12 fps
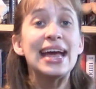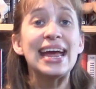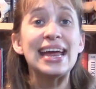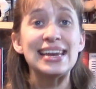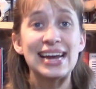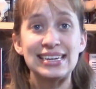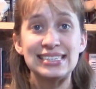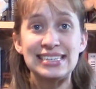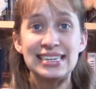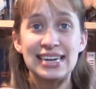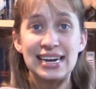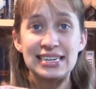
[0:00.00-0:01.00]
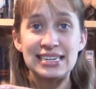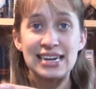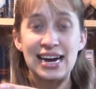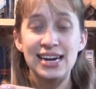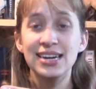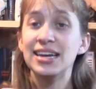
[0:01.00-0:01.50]
In
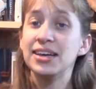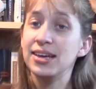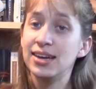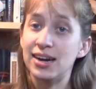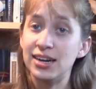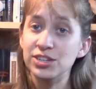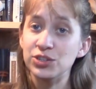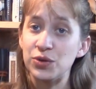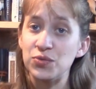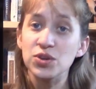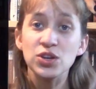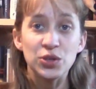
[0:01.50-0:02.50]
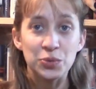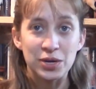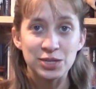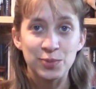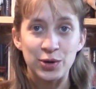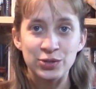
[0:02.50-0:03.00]
1999, he got his own
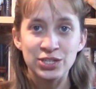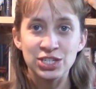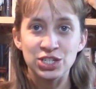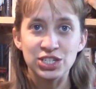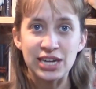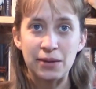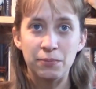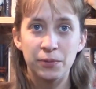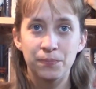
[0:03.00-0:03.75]
U.S. postage stamp.